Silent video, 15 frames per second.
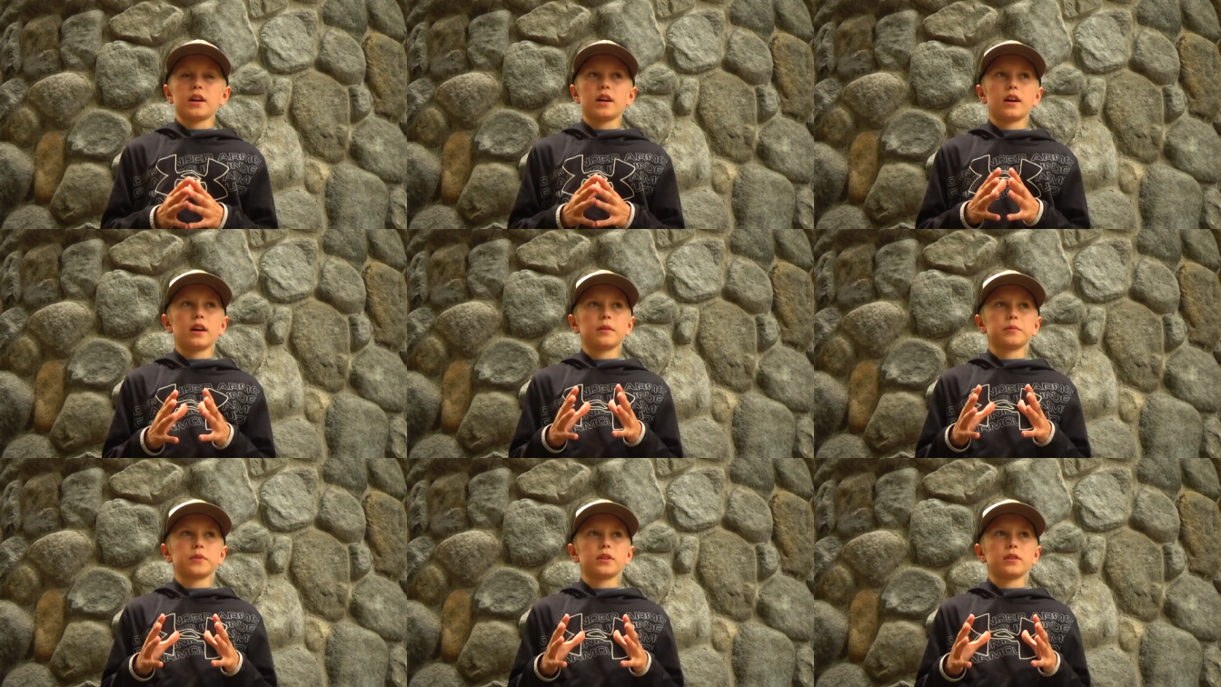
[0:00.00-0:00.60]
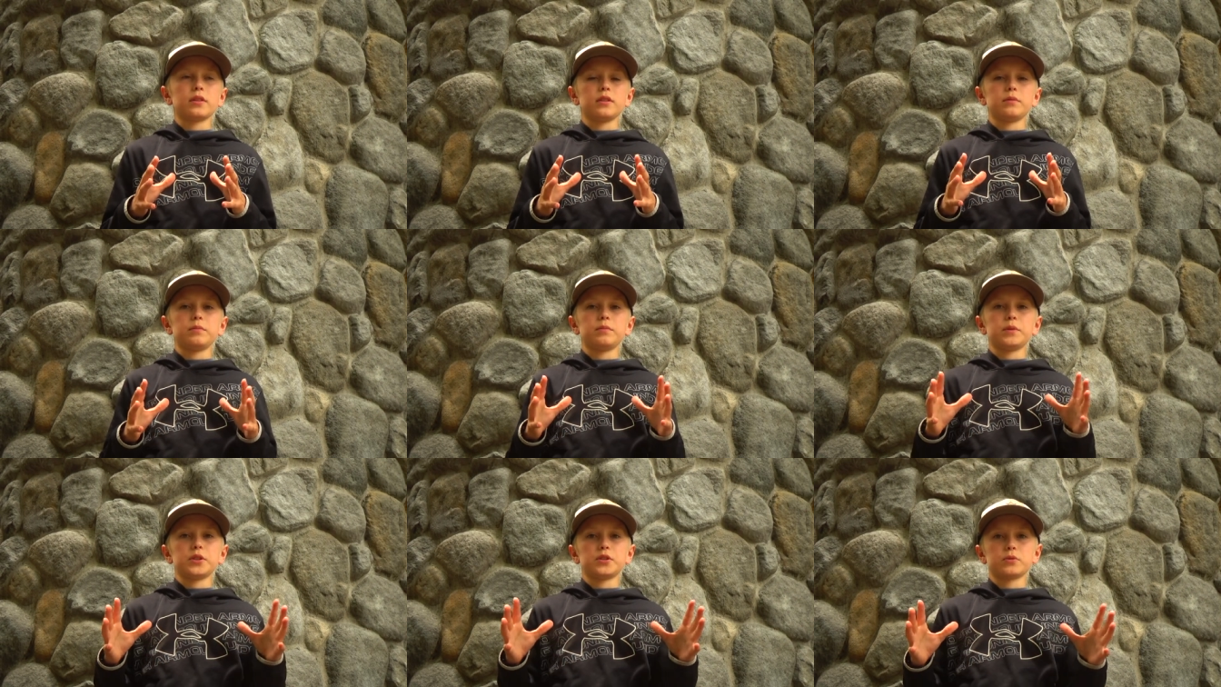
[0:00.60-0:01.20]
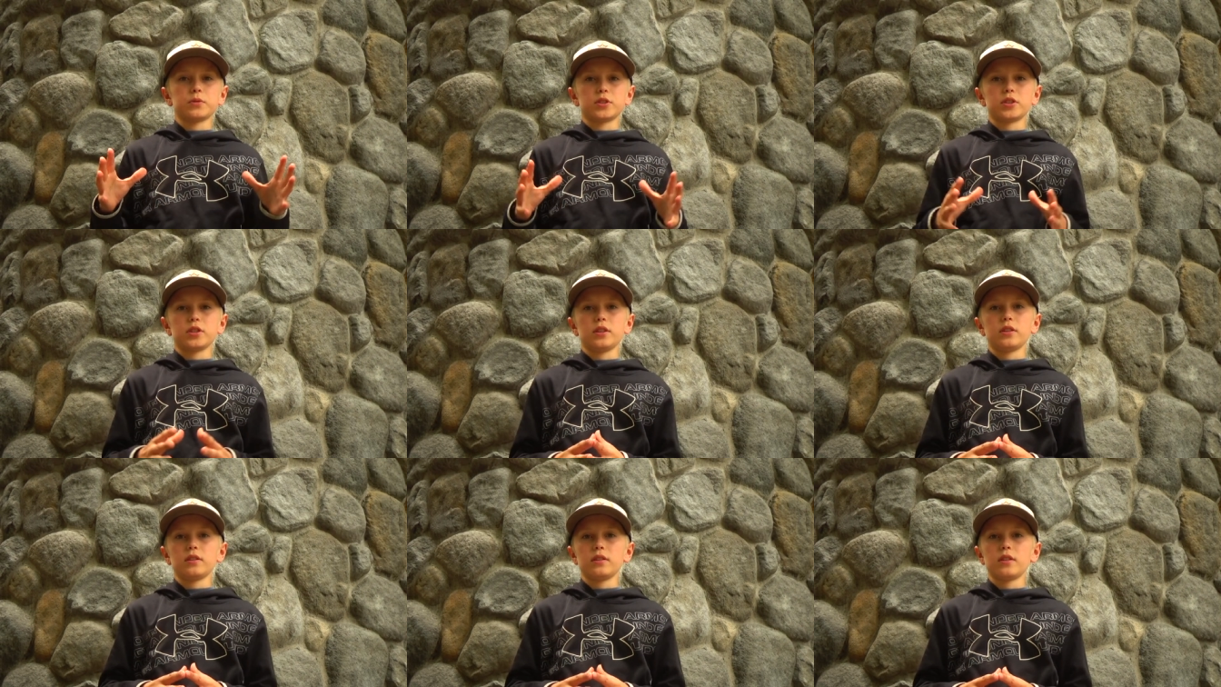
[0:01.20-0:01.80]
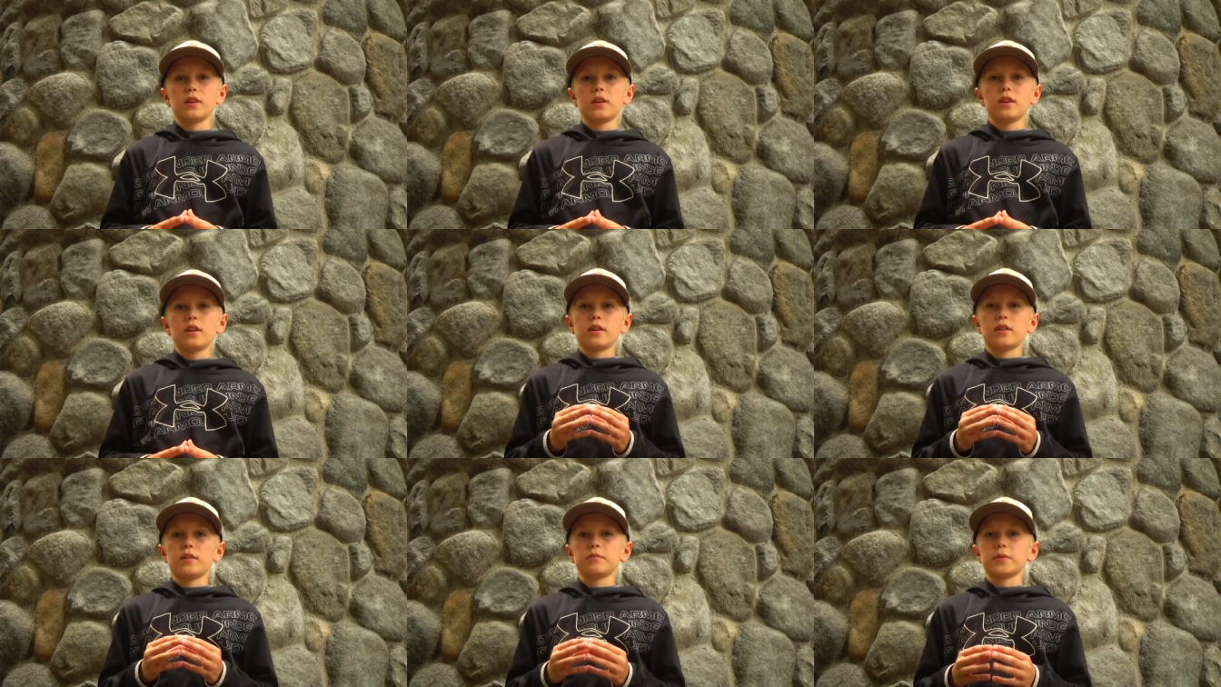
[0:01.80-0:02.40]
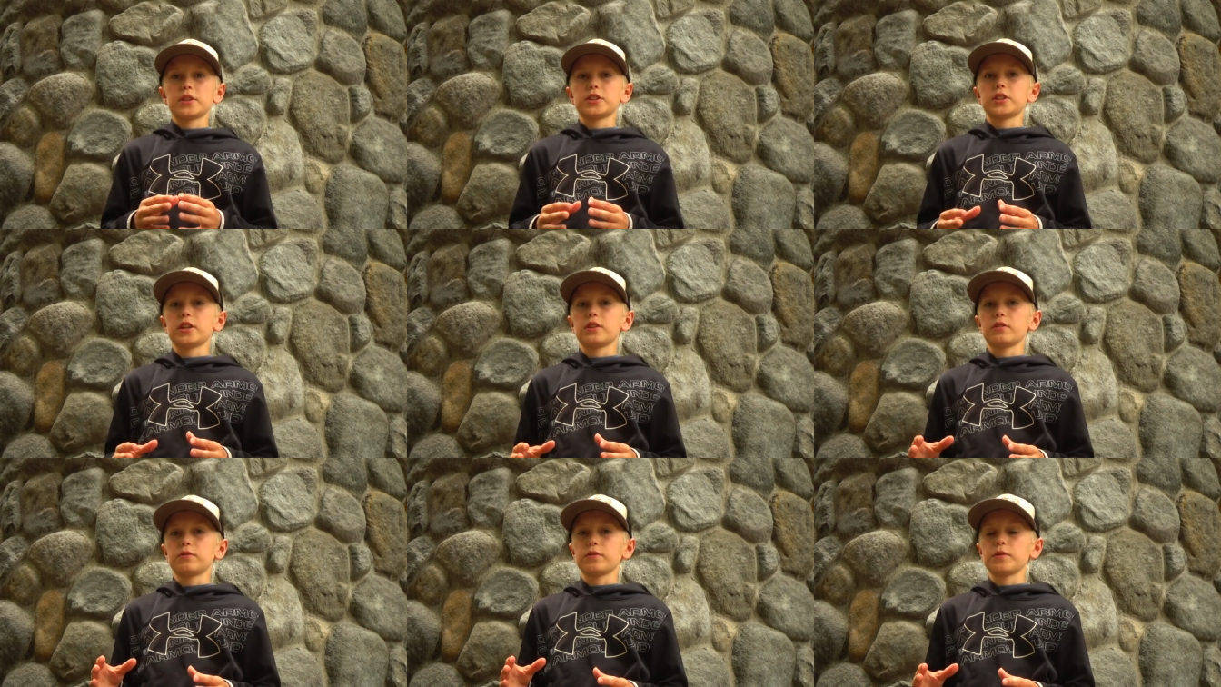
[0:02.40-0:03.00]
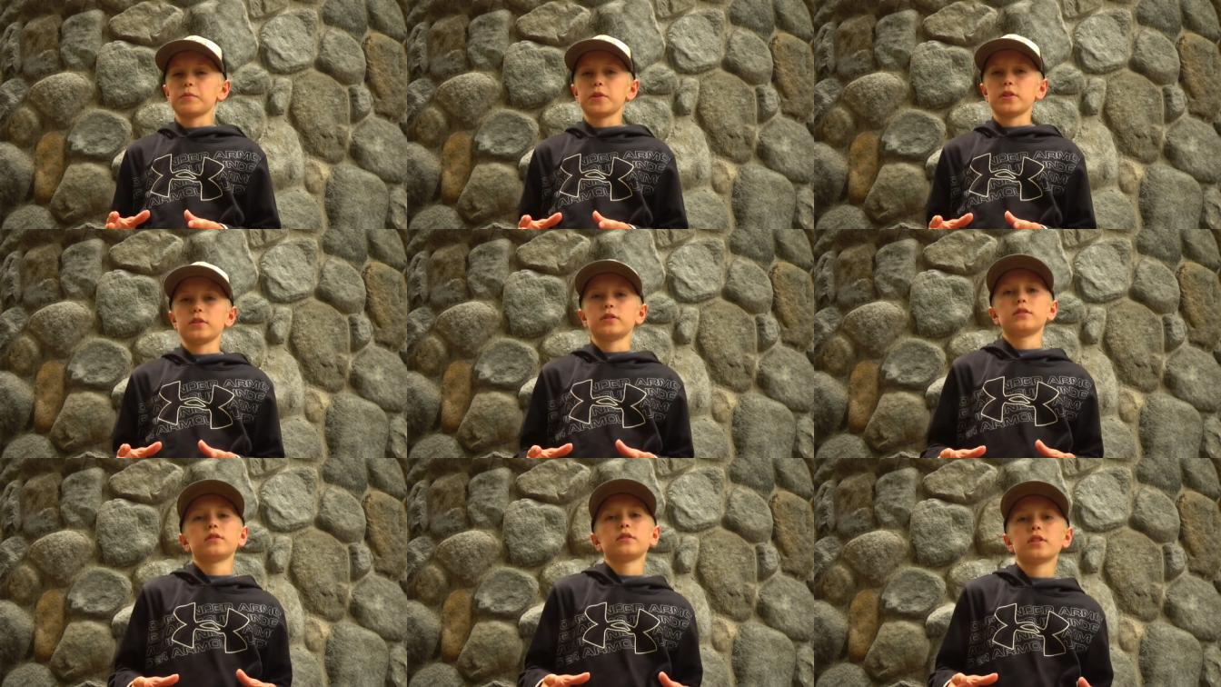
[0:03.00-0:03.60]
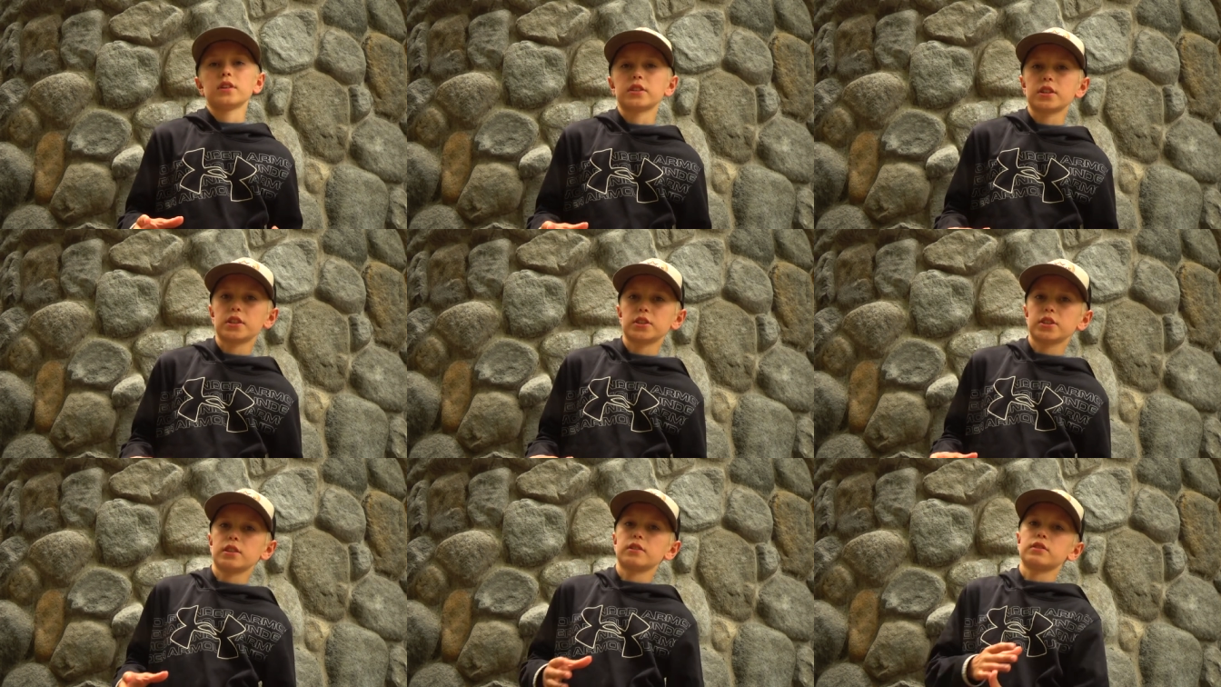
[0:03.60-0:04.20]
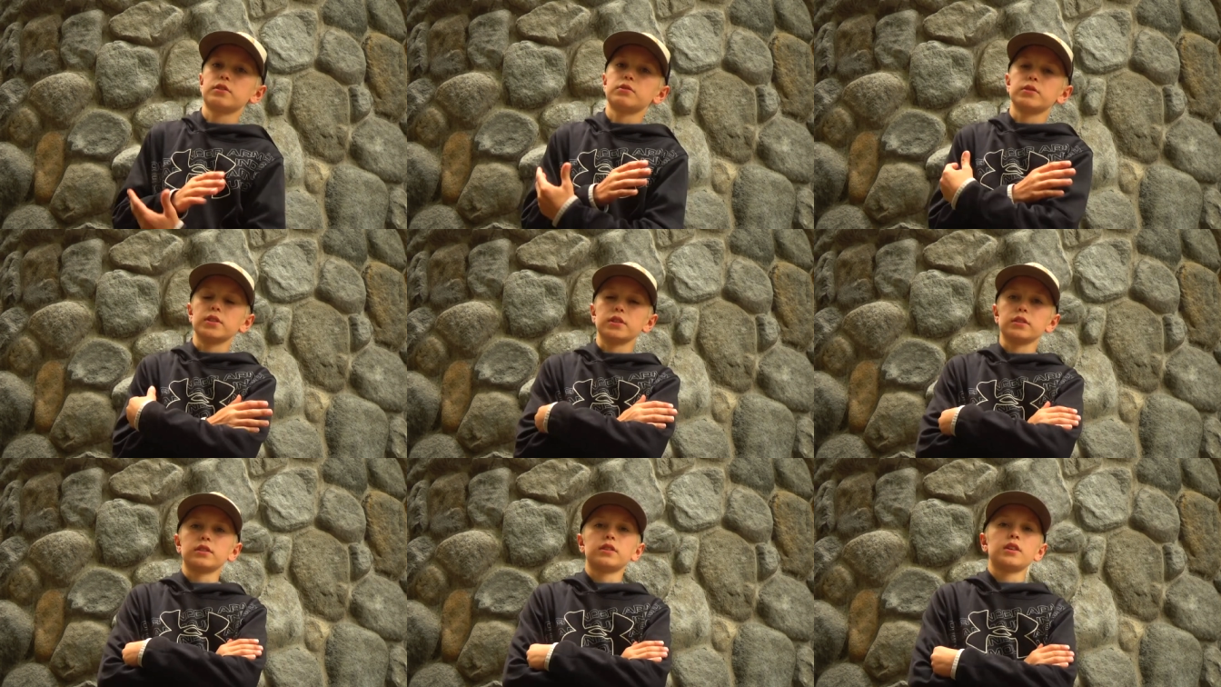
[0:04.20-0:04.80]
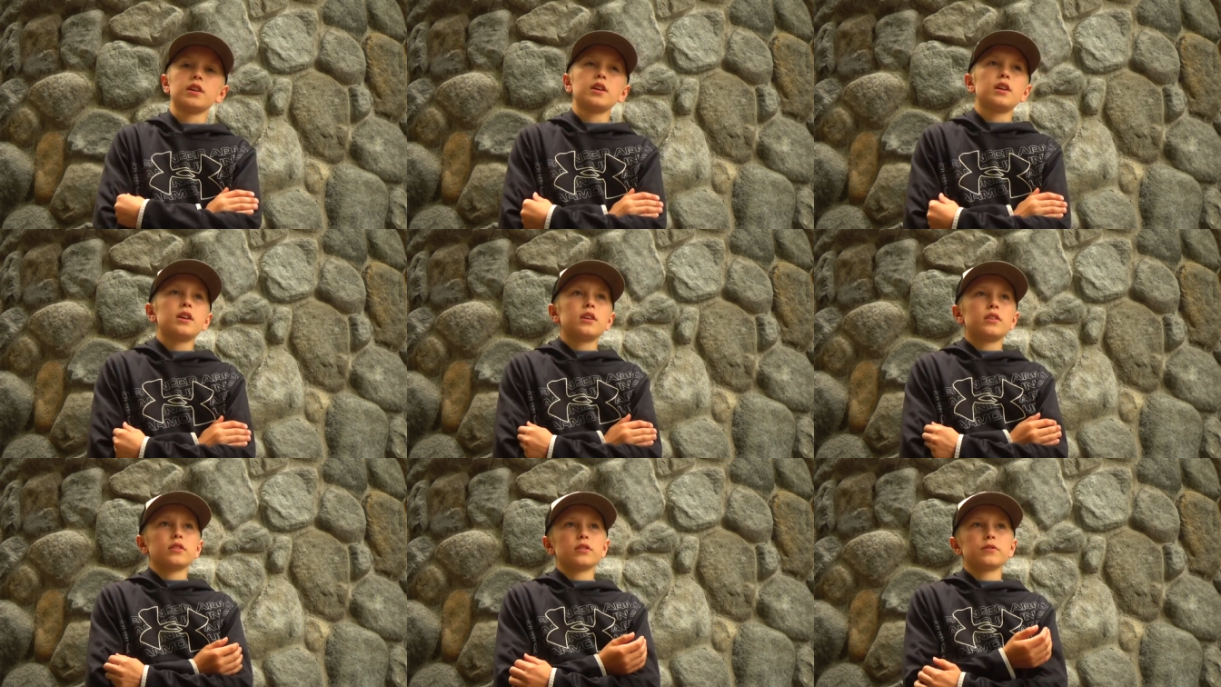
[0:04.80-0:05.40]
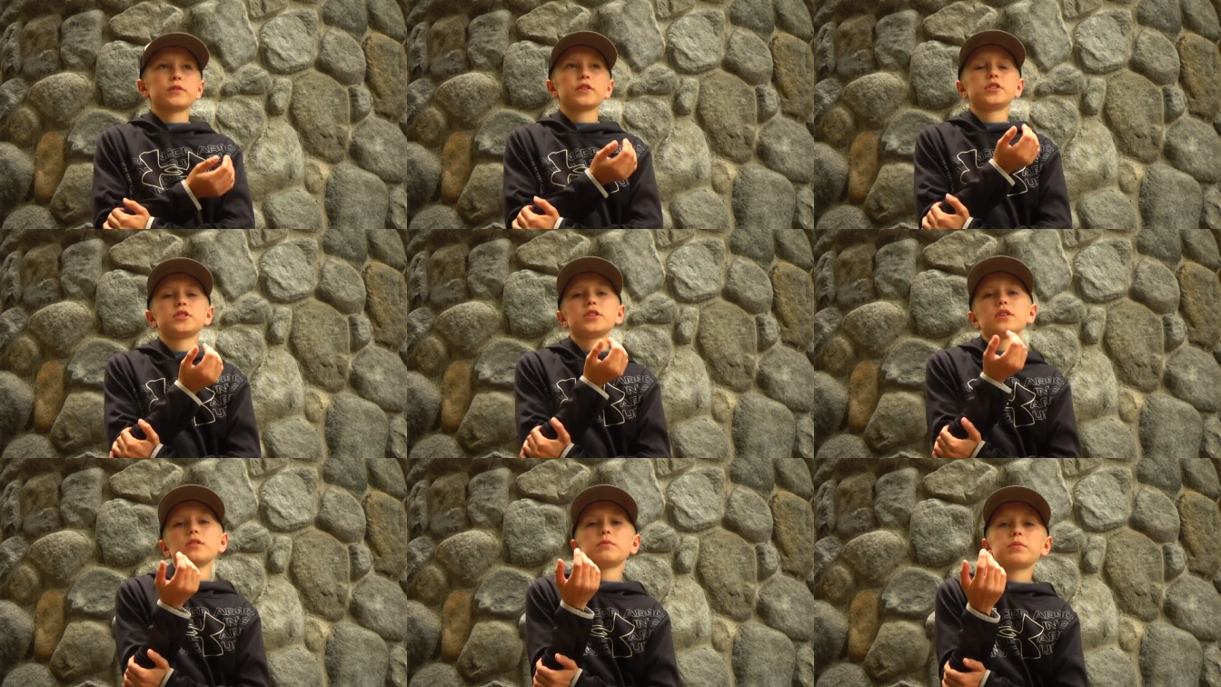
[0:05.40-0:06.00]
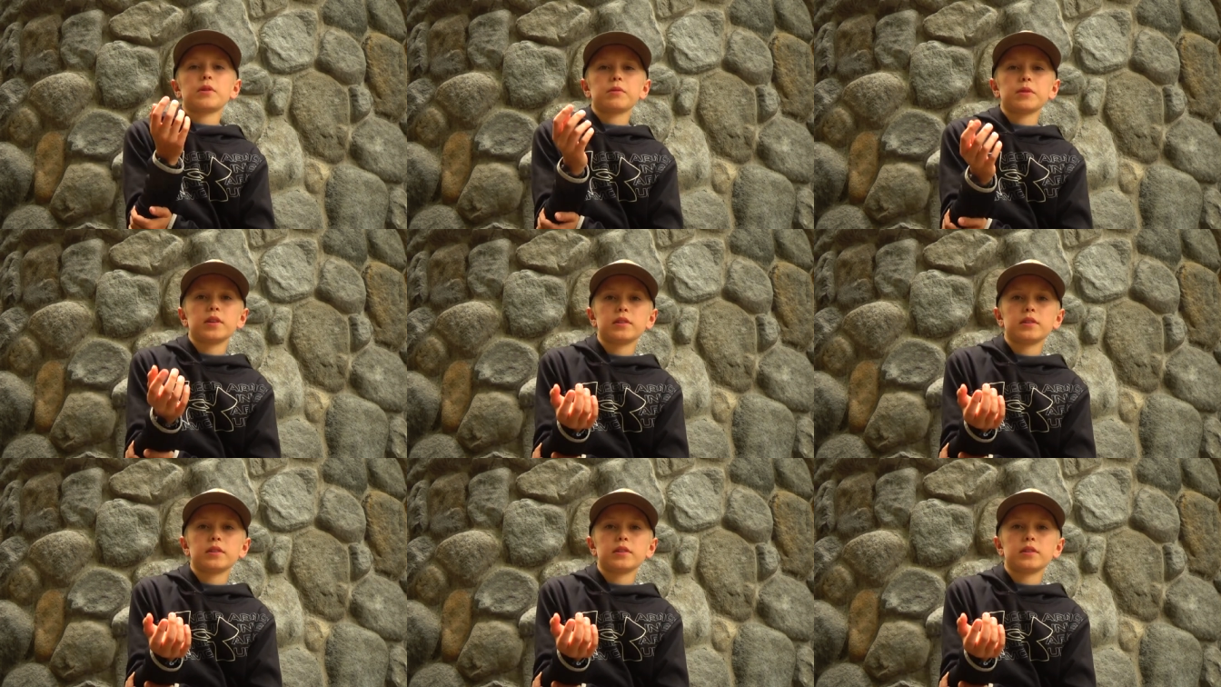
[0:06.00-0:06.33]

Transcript: I'm gonna be switching um, my channel from a hunting channel to a Nerf gun channel probably.